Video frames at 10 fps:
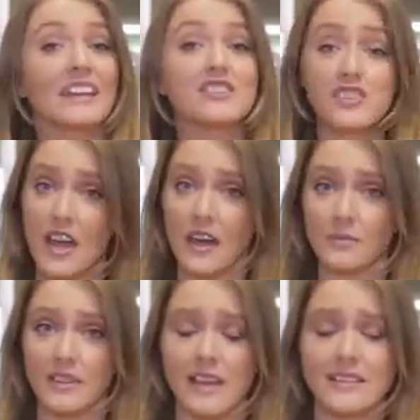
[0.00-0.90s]
and a chat
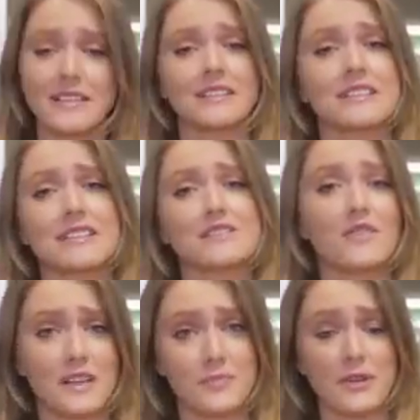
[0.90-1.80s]
with AT&T's
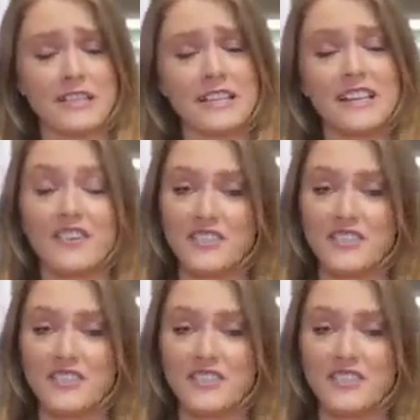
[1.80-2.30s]
Vice President